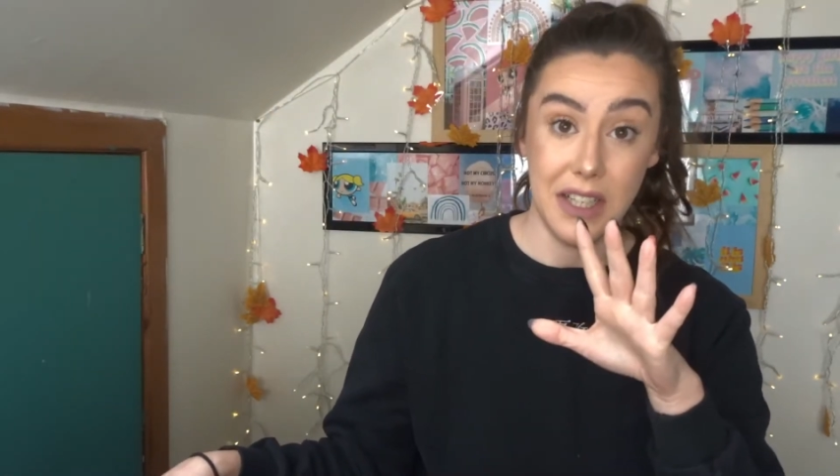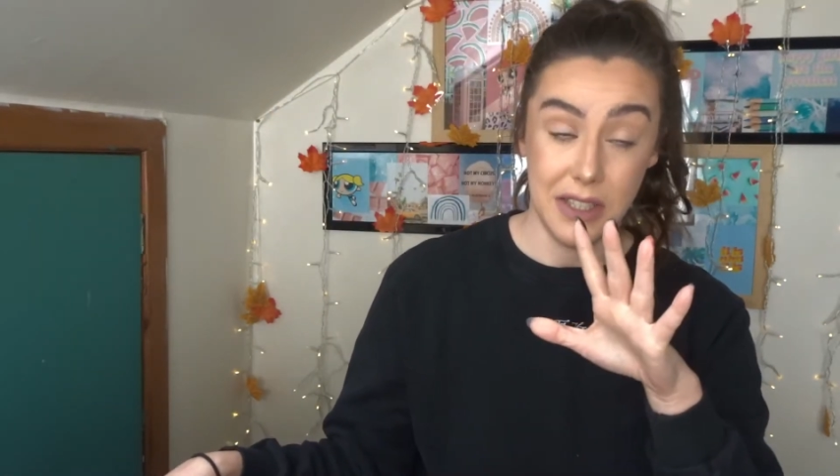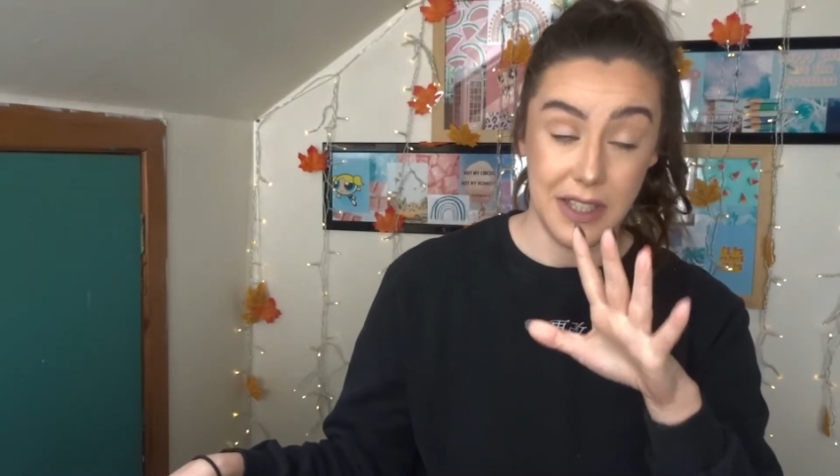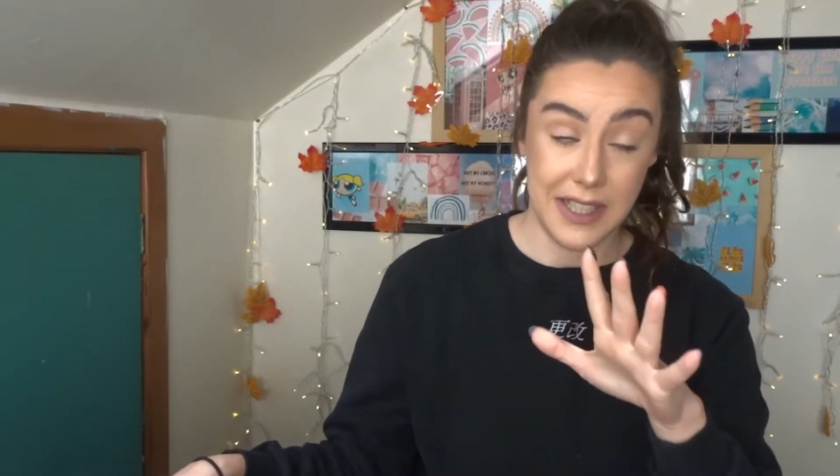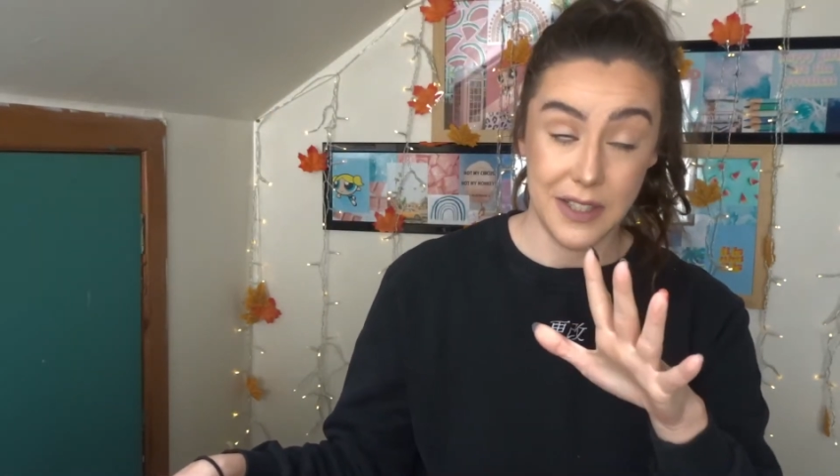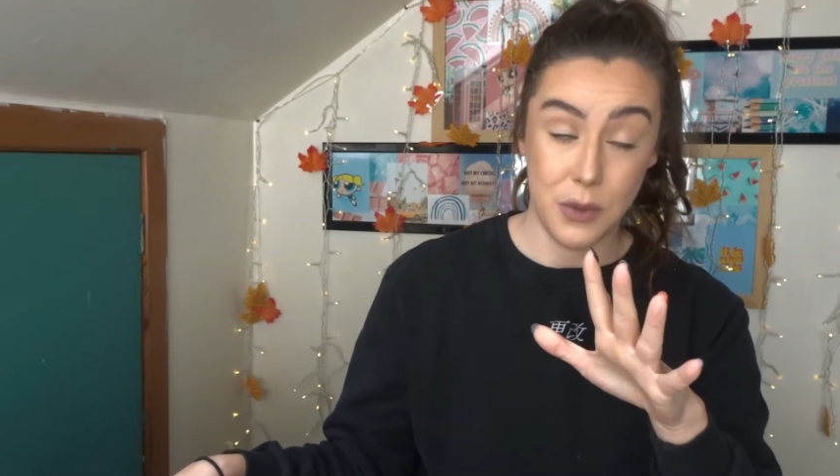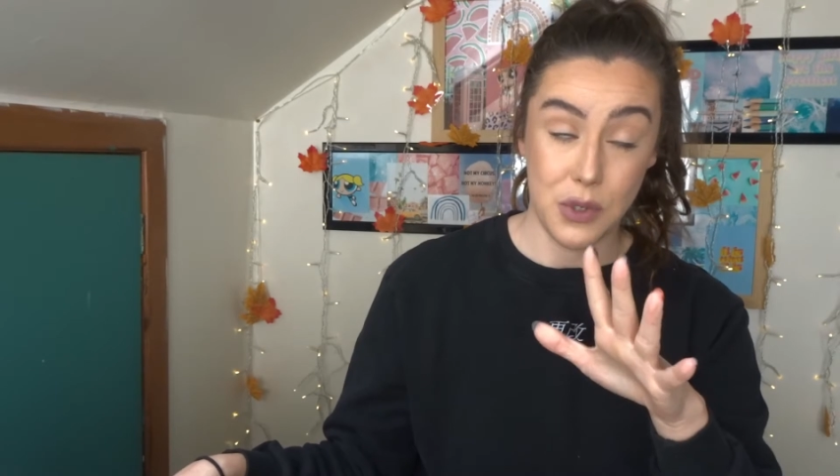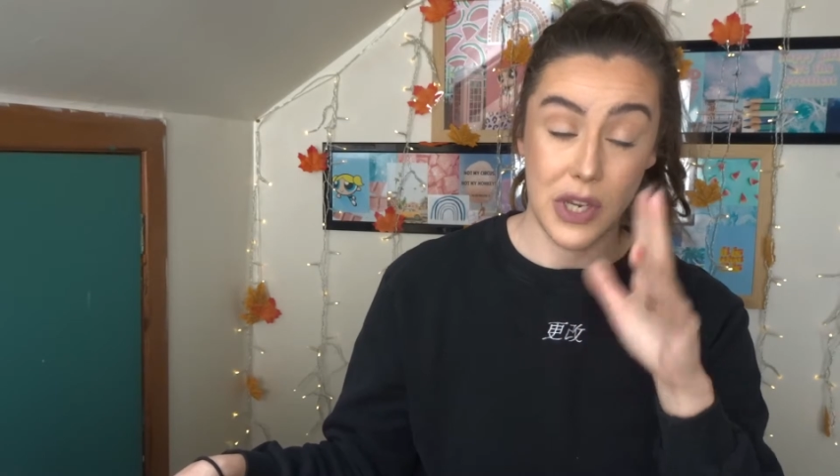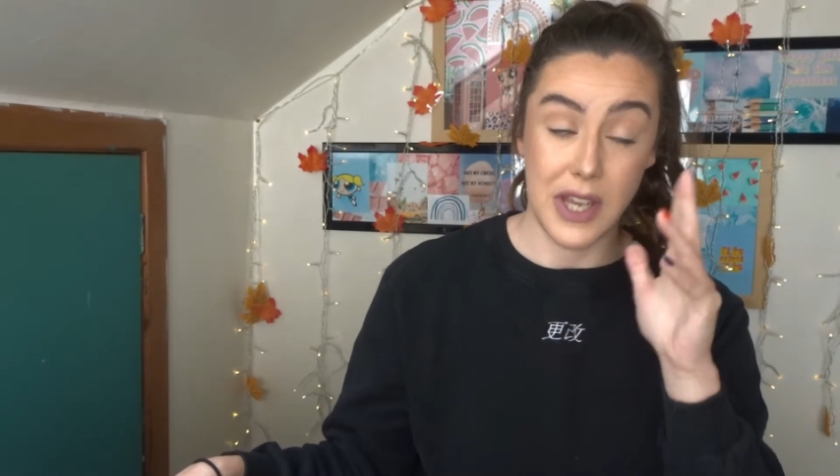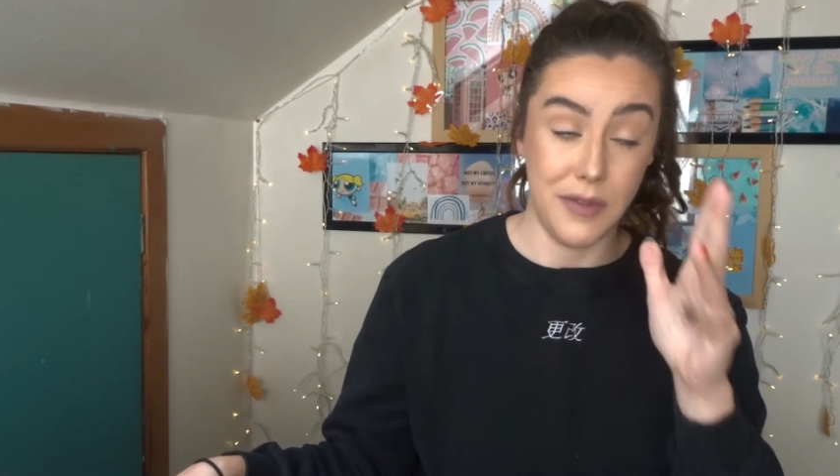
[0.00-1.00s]
Like I told
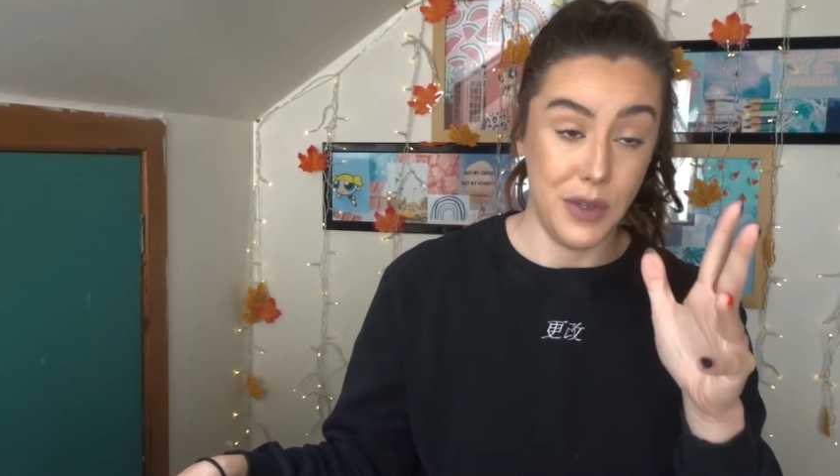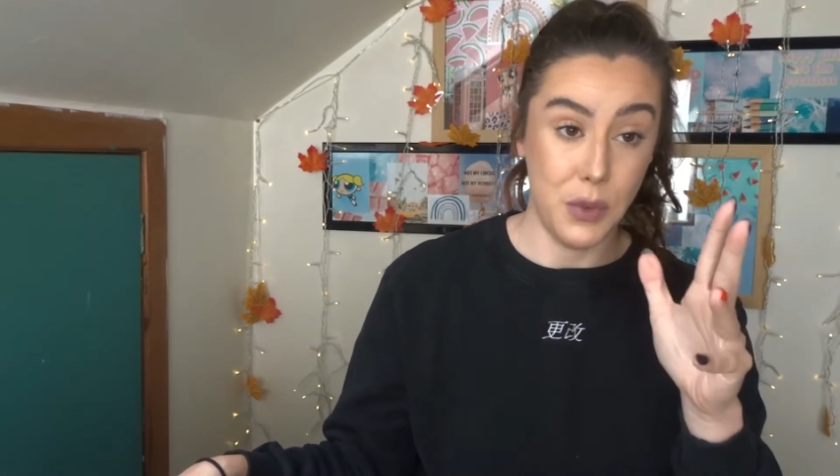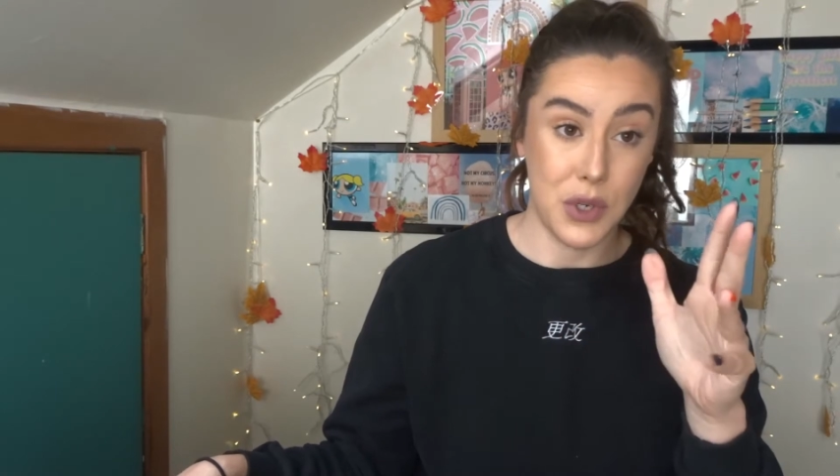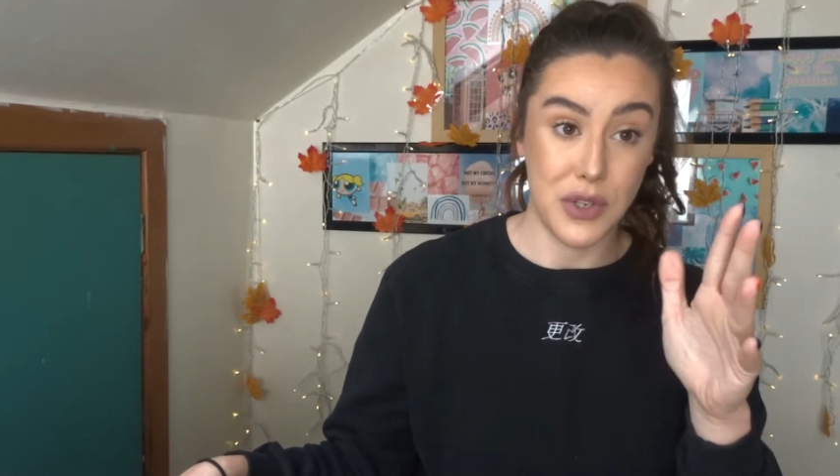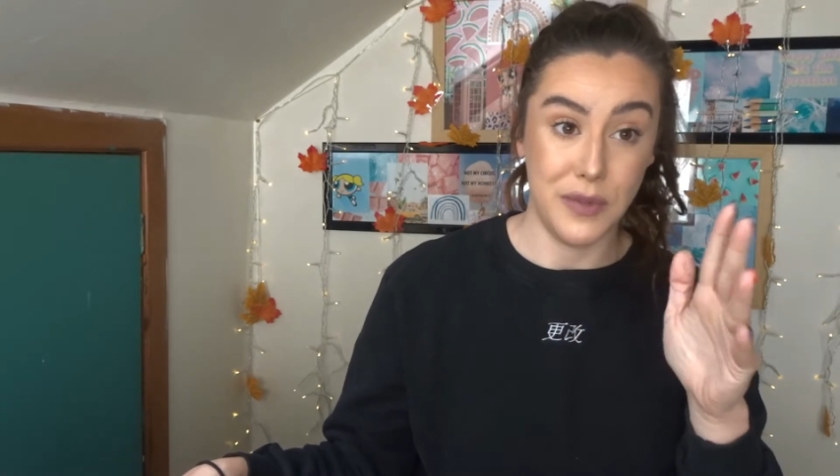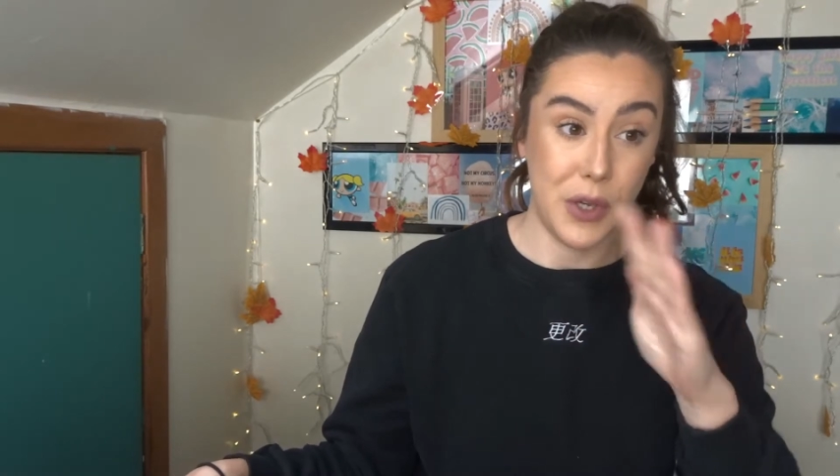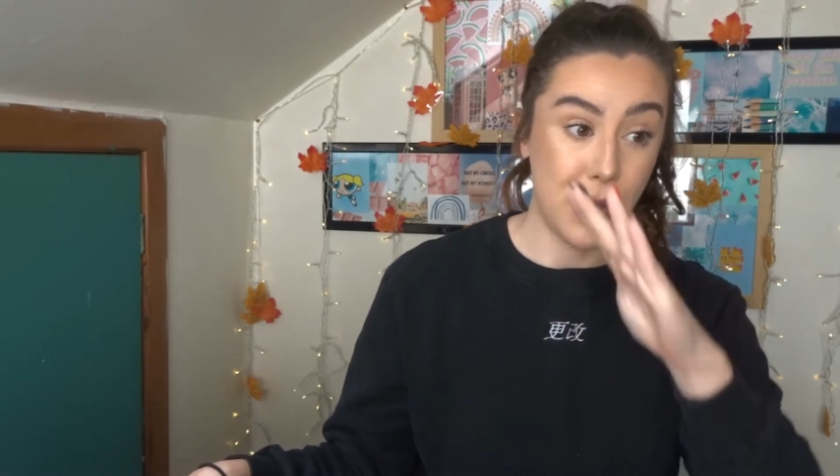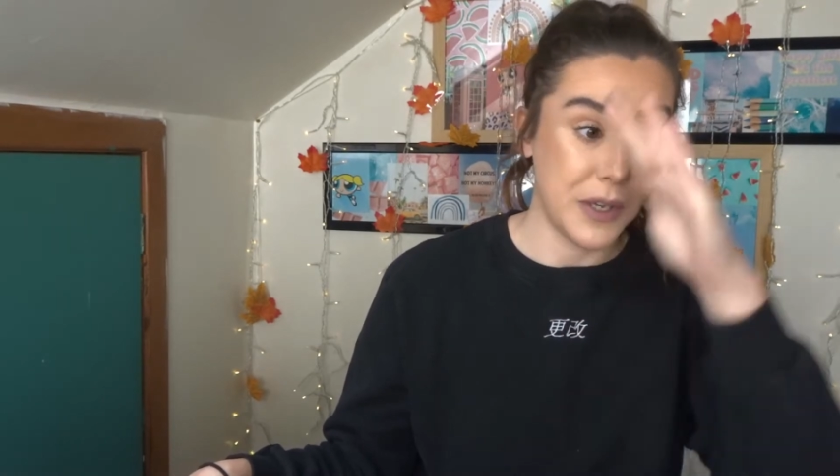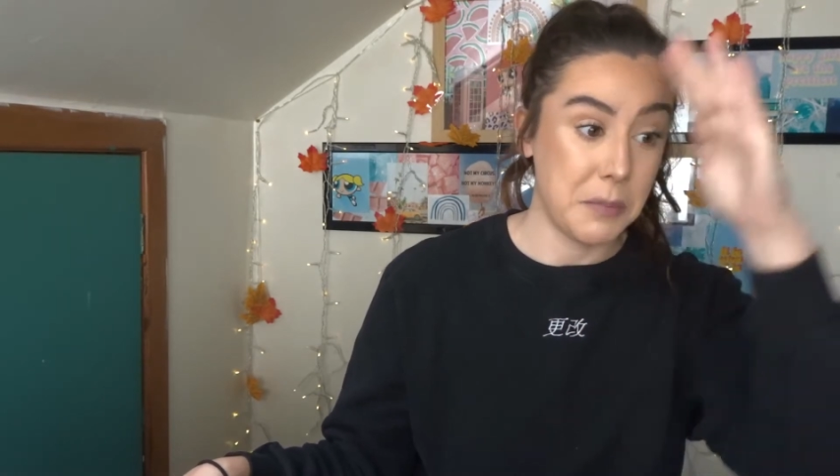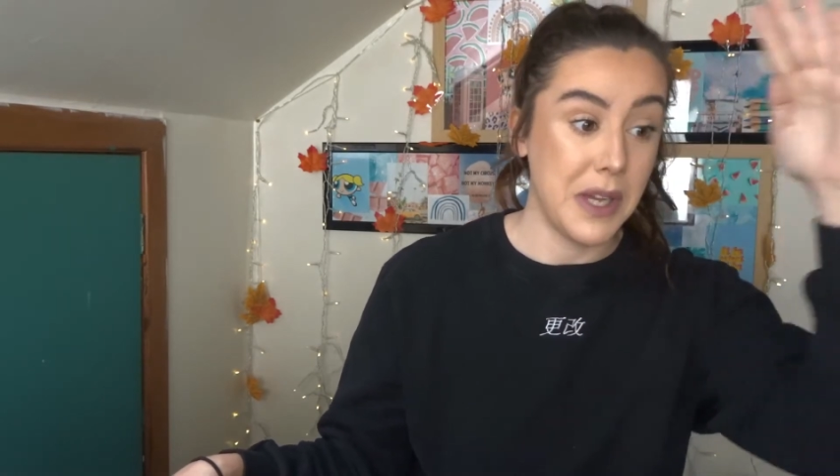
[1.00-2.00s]
you, if you watched the vlog,